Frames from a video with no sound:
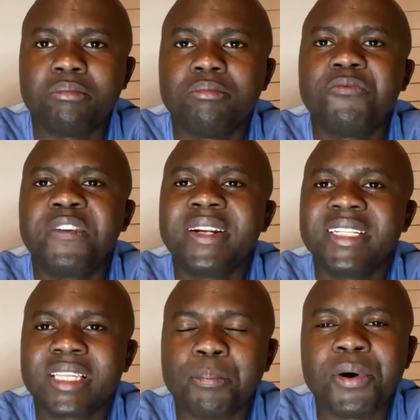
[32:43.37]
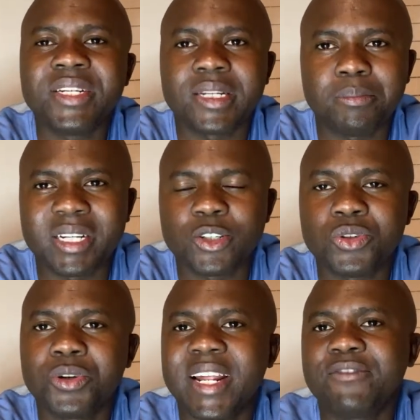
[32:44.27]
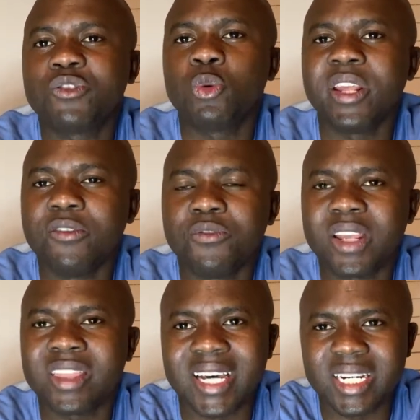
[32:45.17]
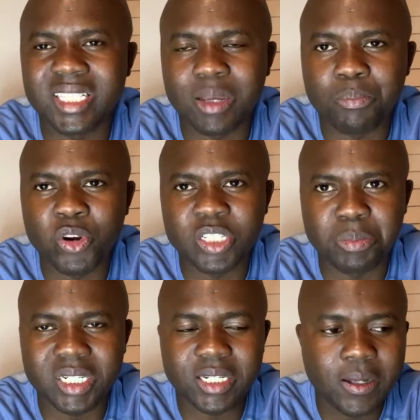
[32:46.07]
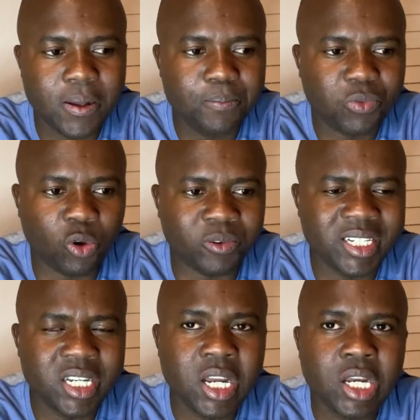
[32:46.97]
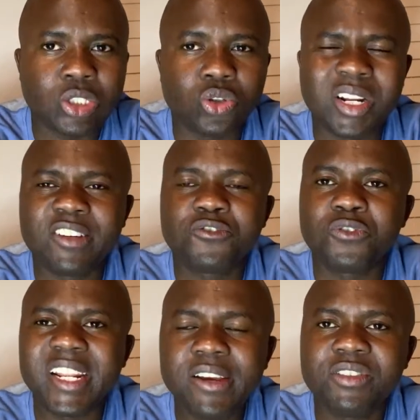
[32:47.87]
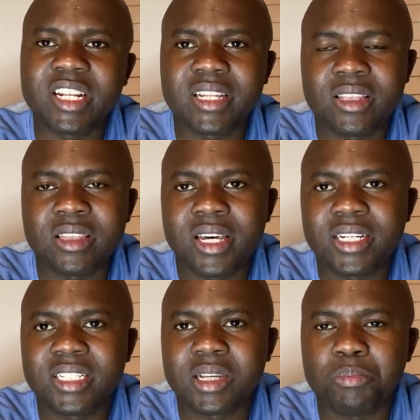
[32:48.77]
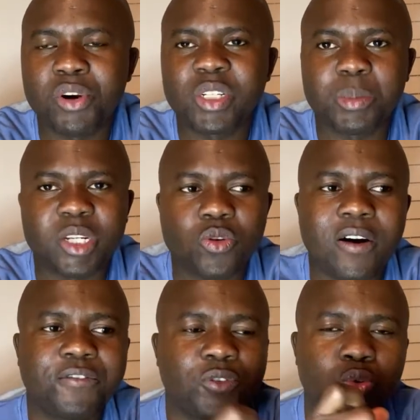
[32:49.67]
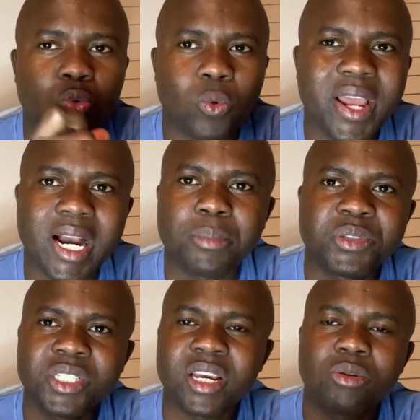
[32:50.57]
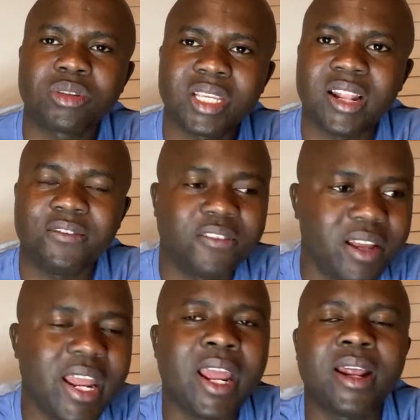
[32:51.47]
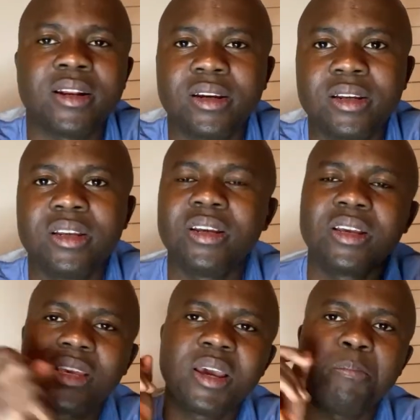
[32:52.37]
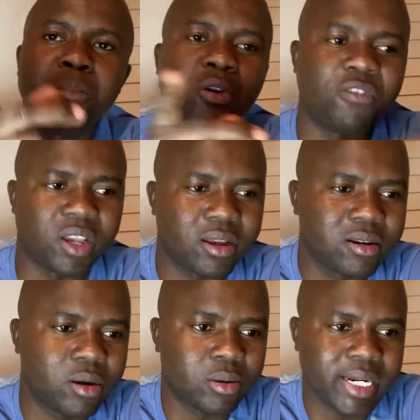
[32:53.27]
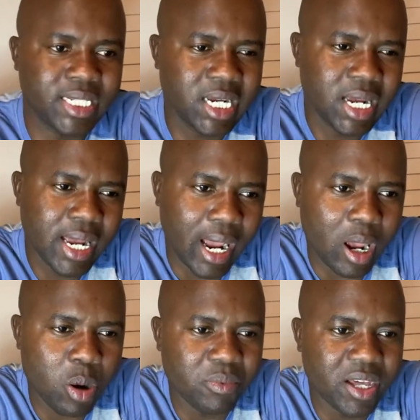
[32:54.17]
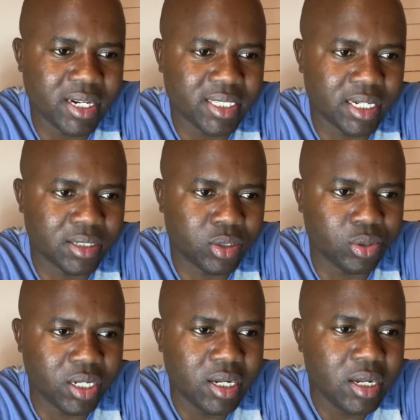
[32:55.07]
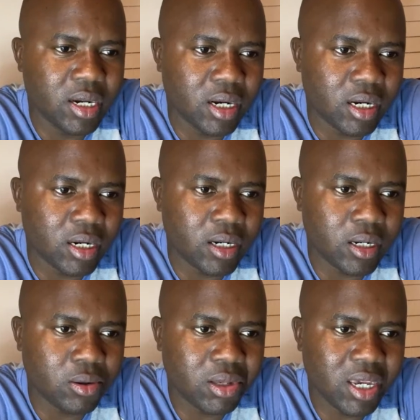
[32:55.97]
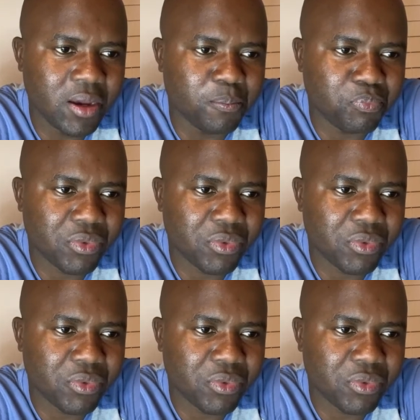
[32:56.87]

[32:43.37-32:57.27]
feel disappointed, but you don't have to live in that disappointment. All right? You don't have to live in that disappointment. You have to wake up, shake yourself, and keep moving. All right? I hope that is understood. Okay.